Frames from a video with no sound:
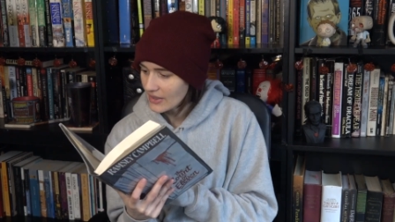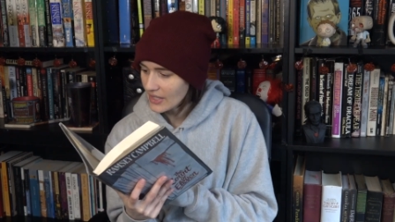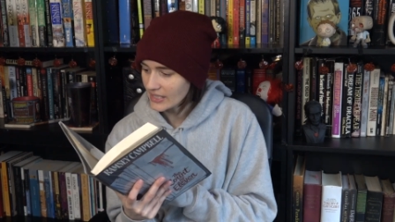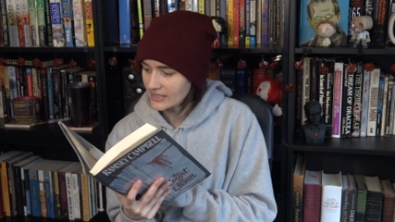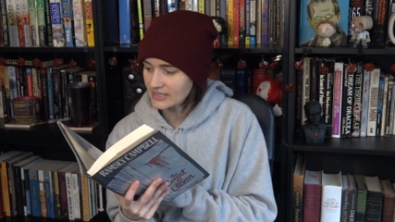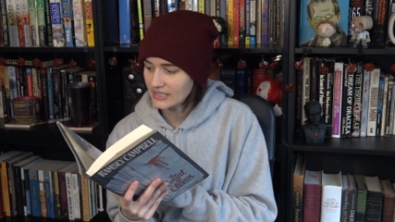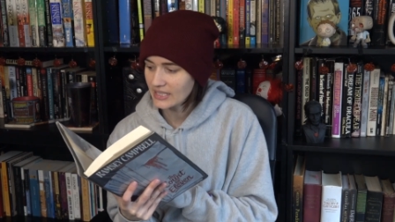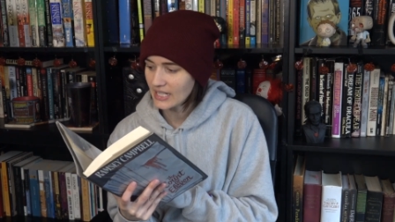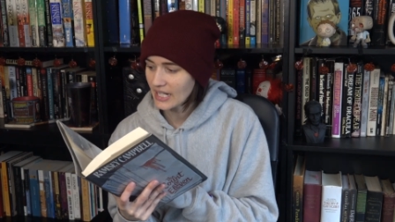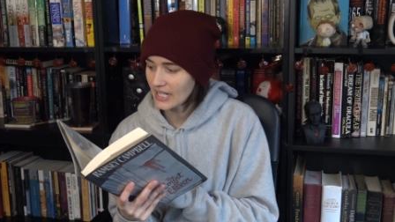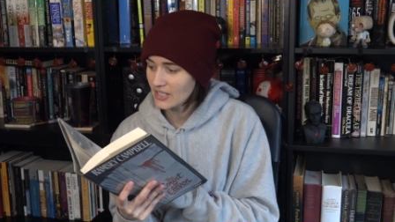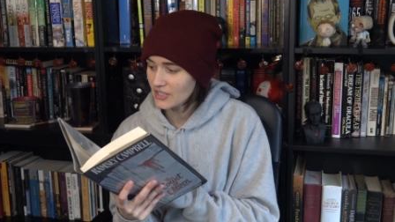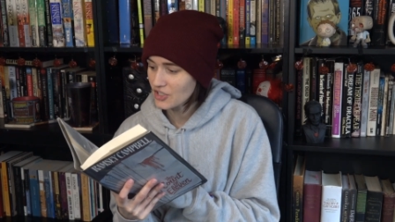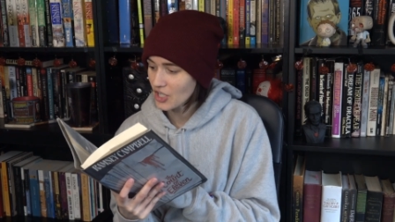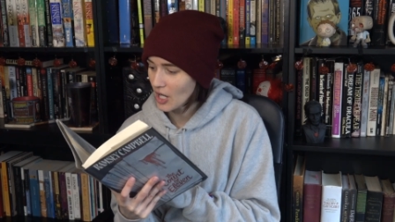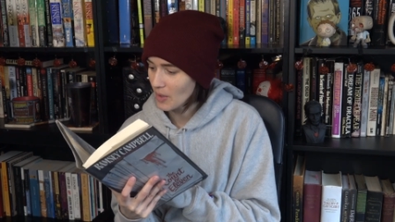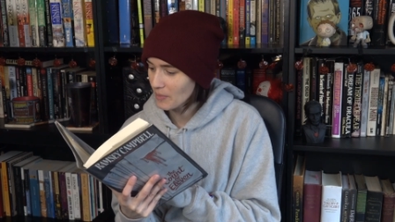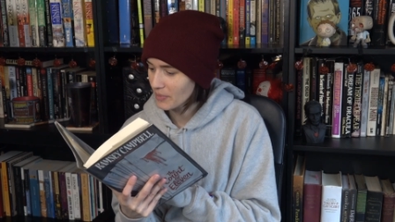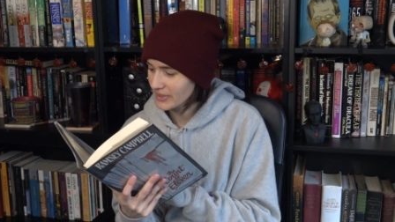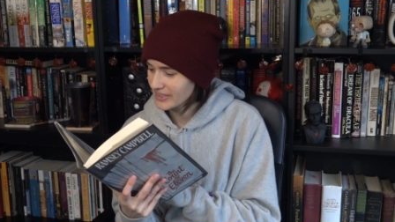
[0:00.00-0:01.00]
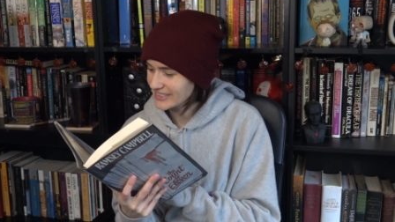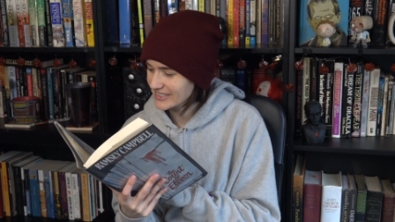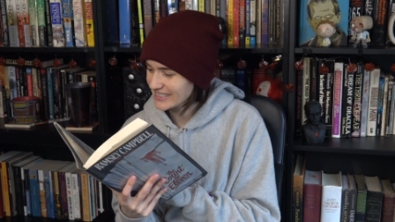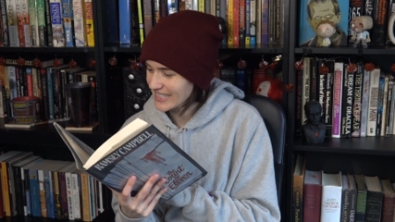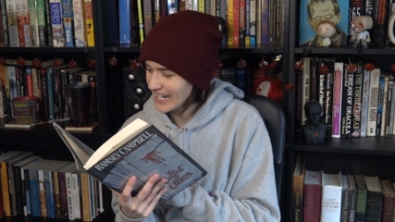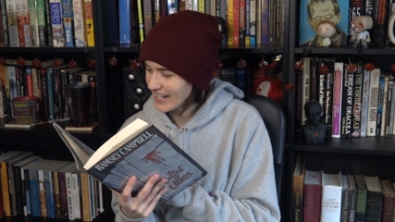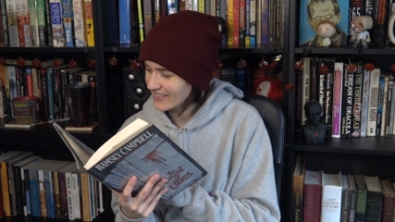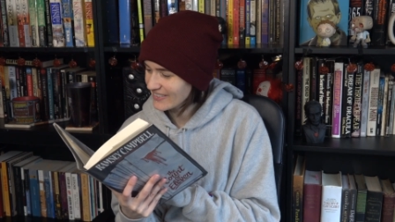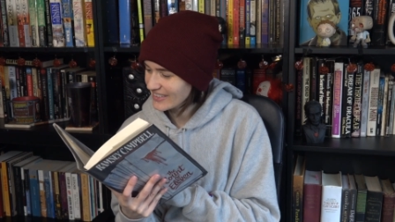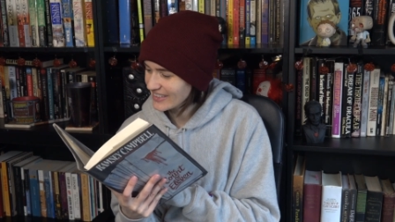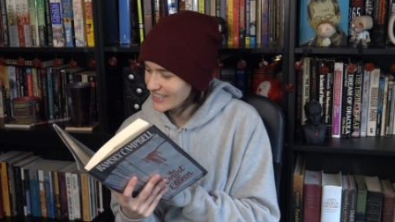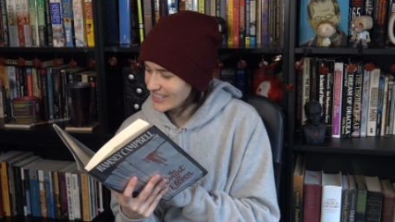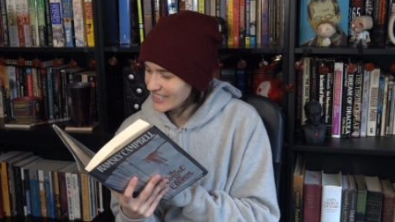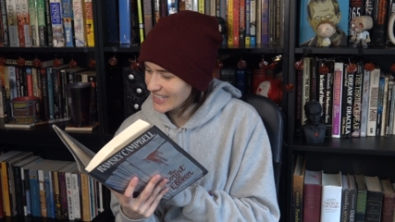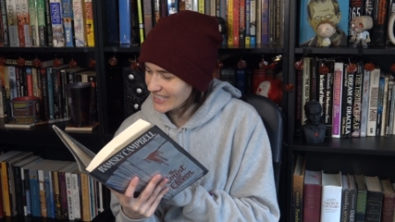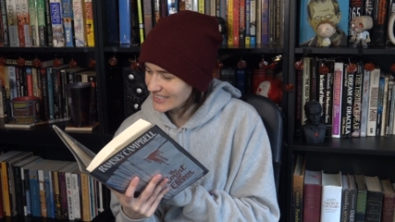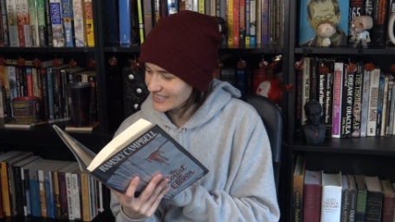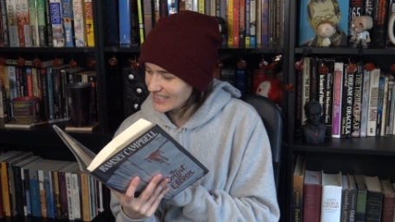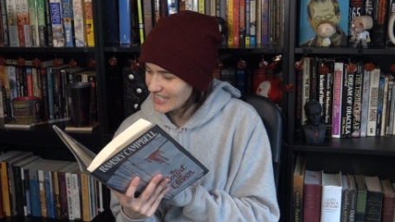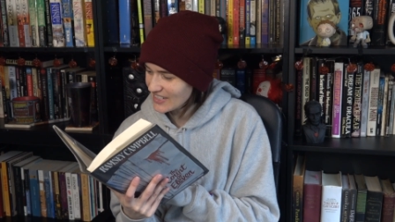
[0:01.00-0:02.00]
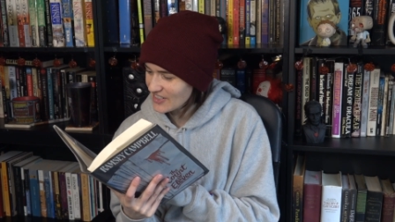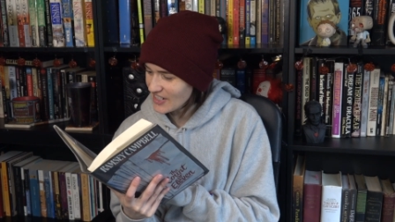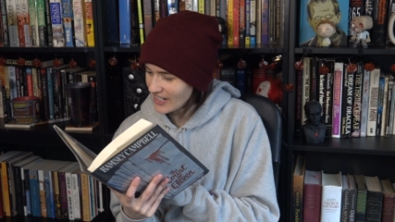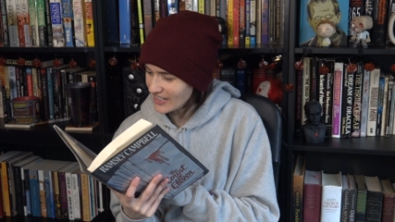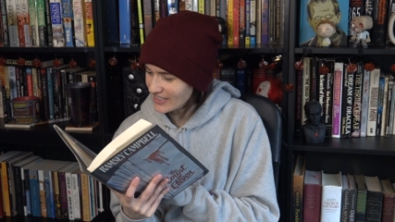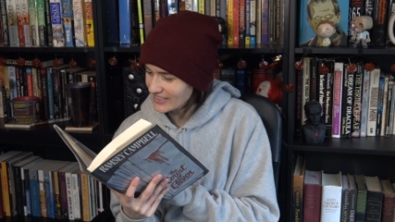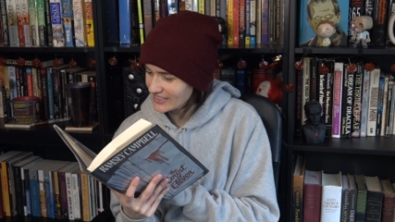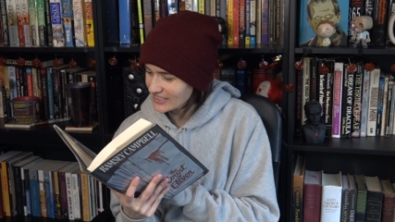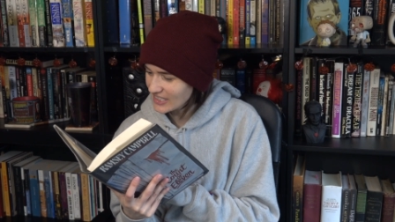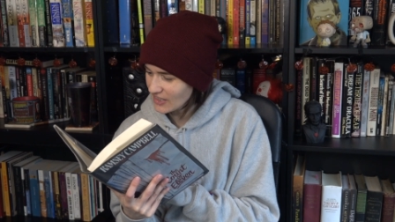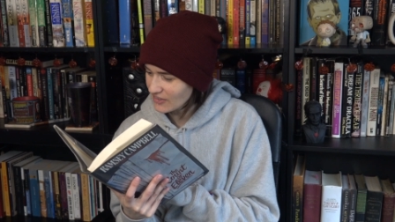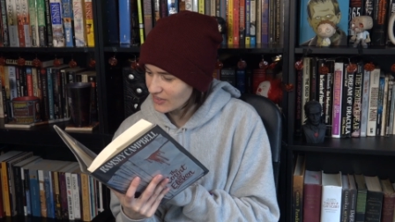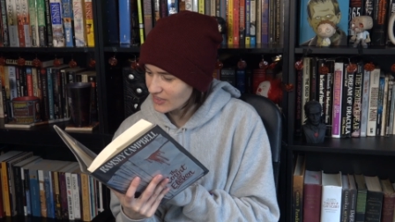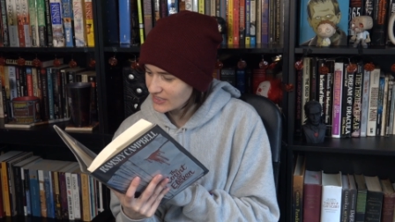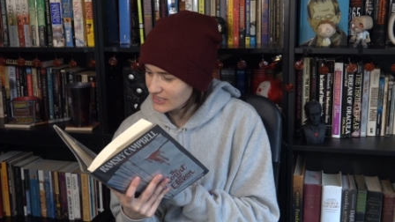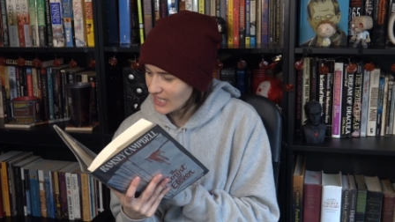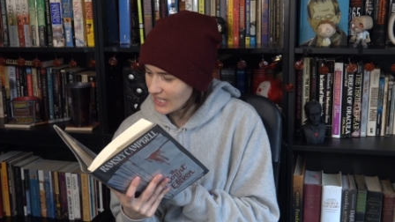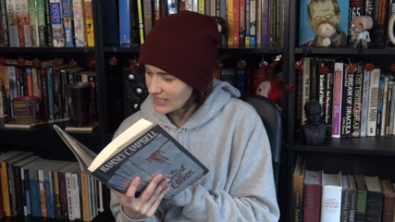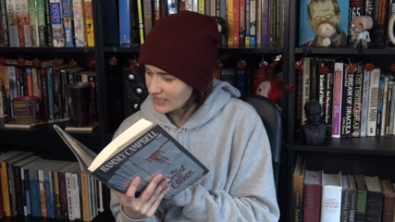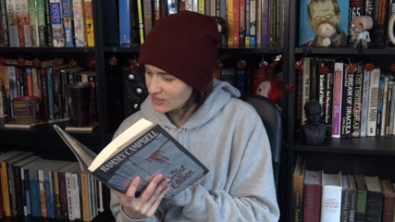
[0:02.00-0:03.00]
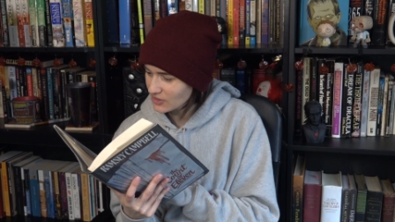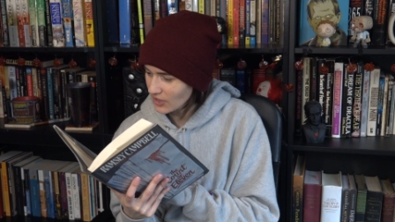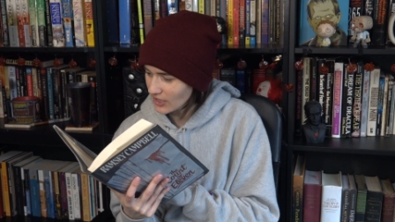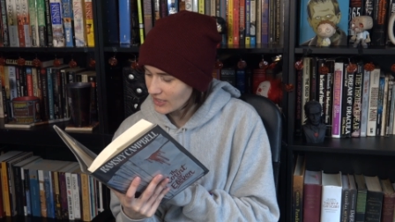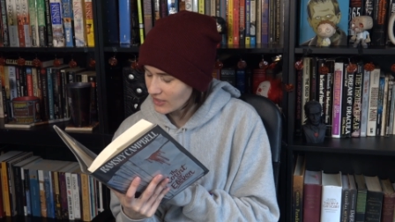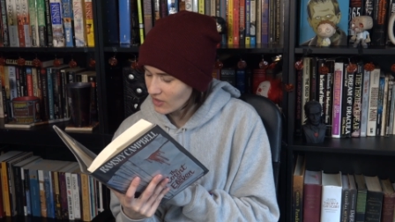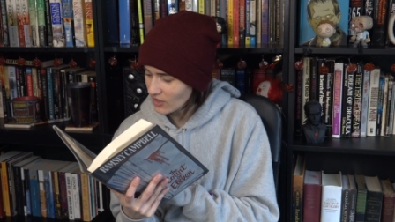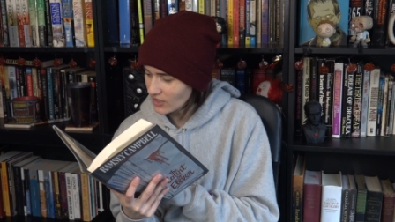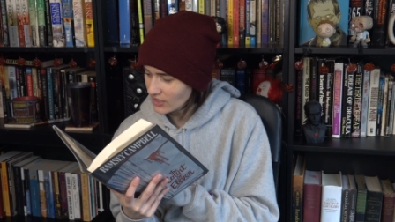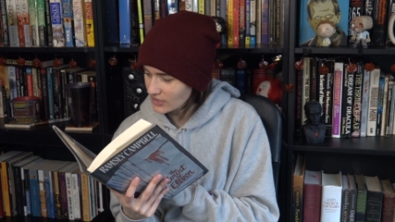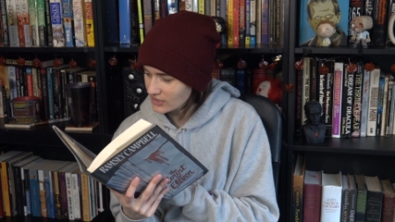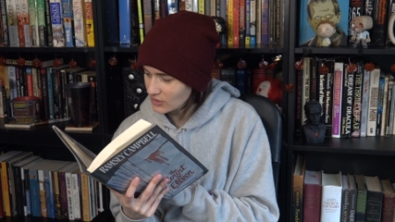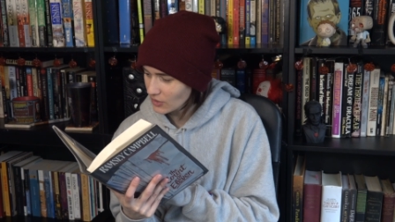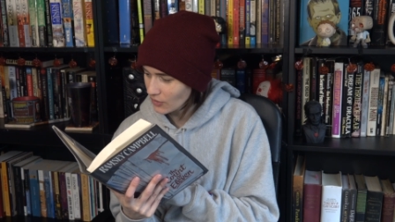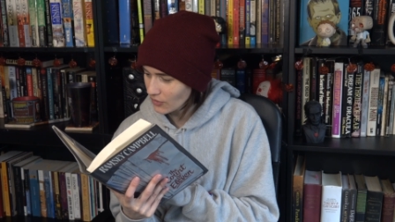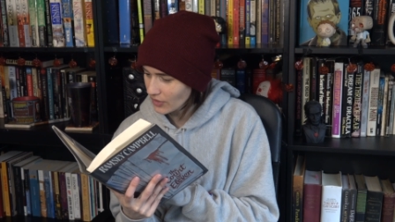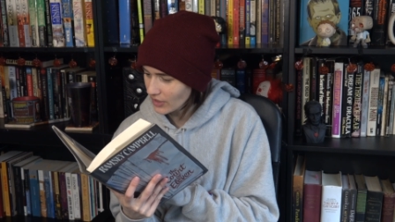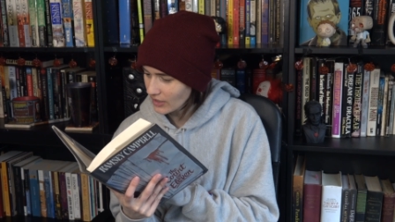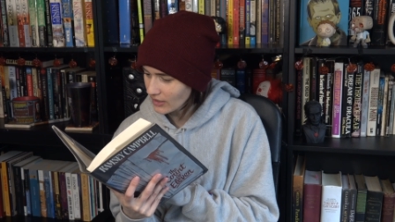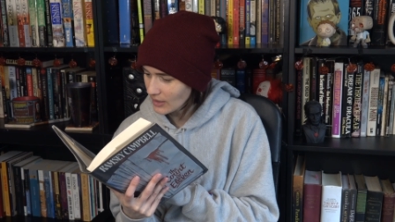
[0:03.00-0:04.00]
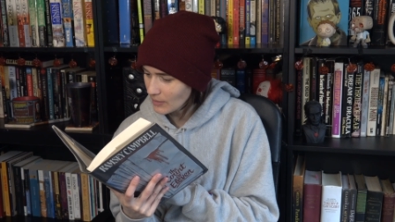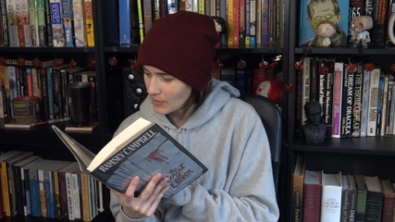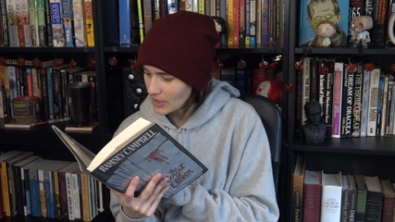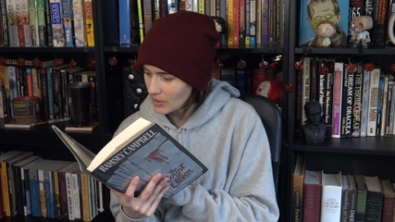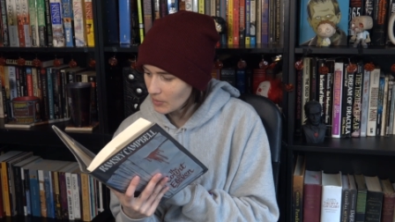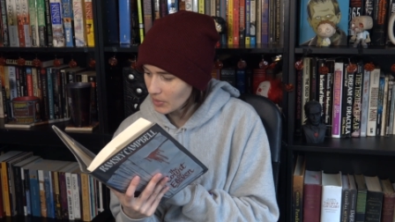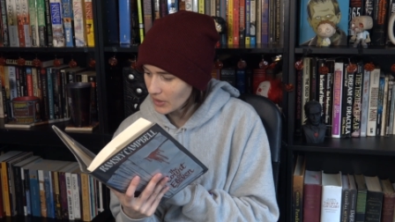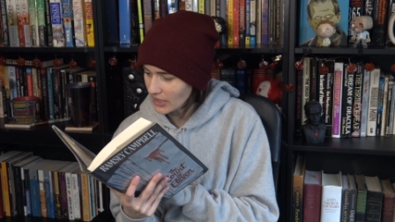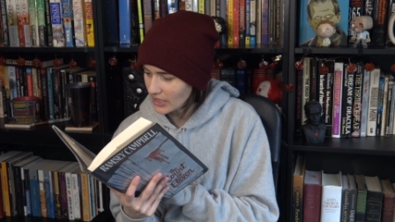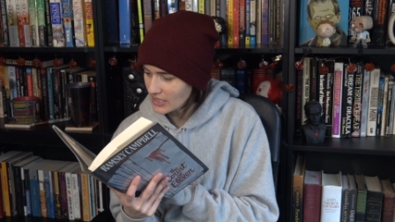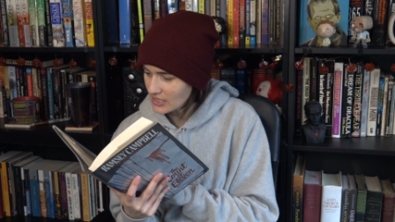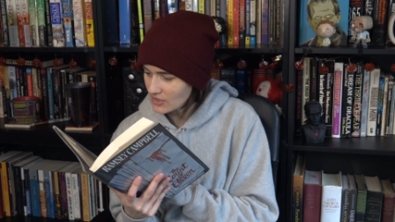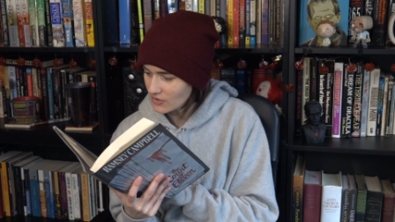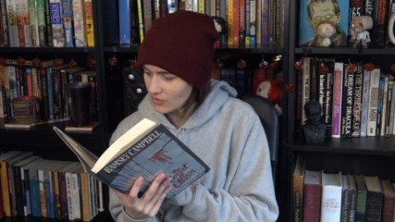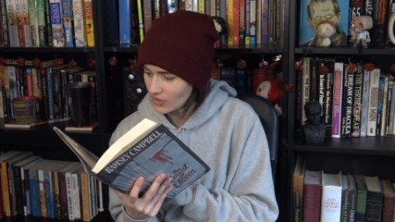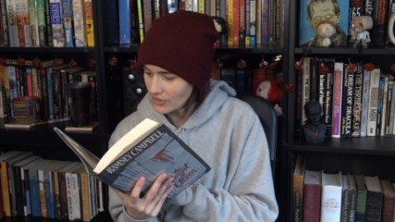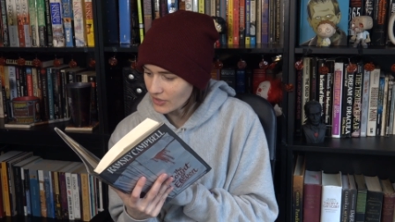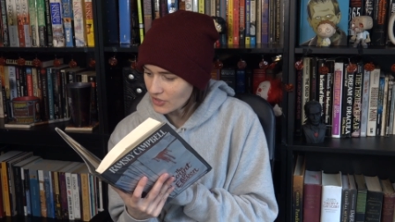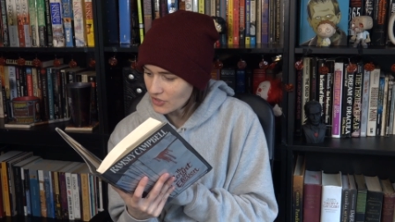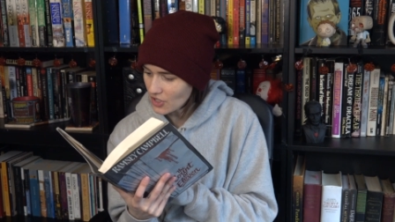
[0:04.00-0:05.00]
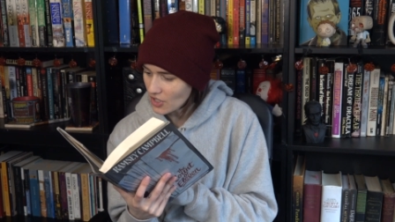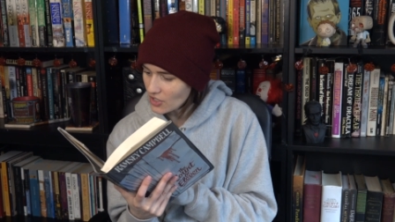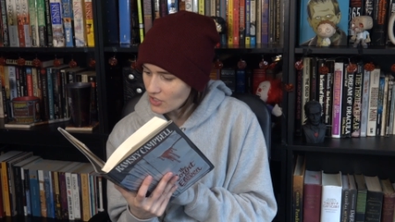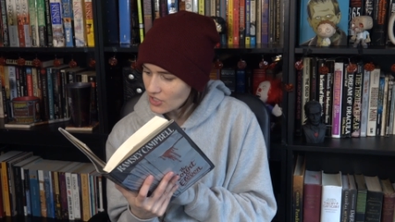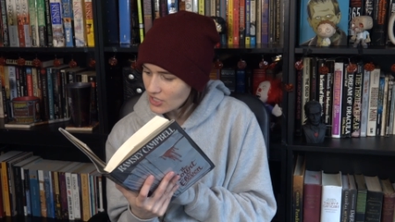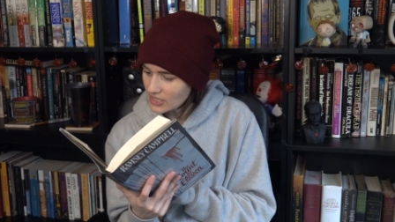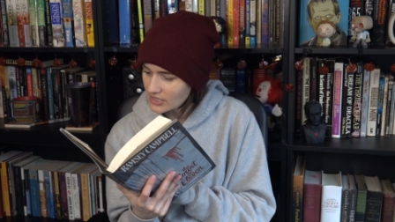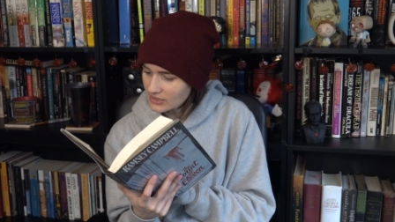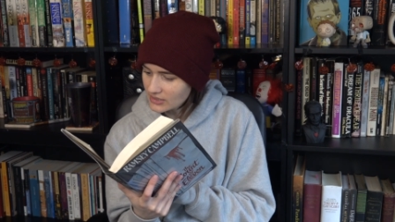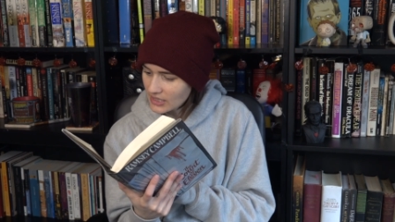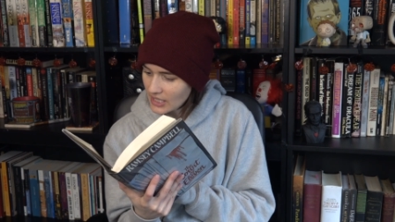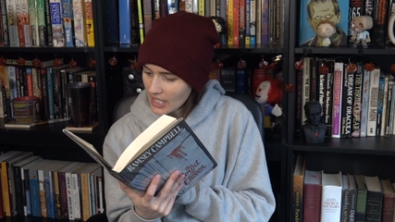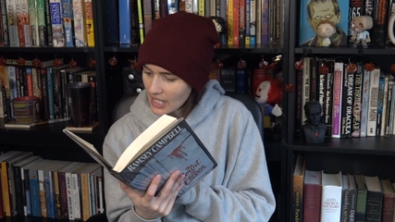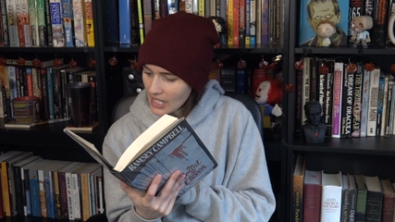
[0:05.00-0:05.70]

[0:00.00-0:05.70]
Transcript: That's the day his shop burns down. The next day, Jack discovers that his credit card is over the limit, but he didn't run the charges.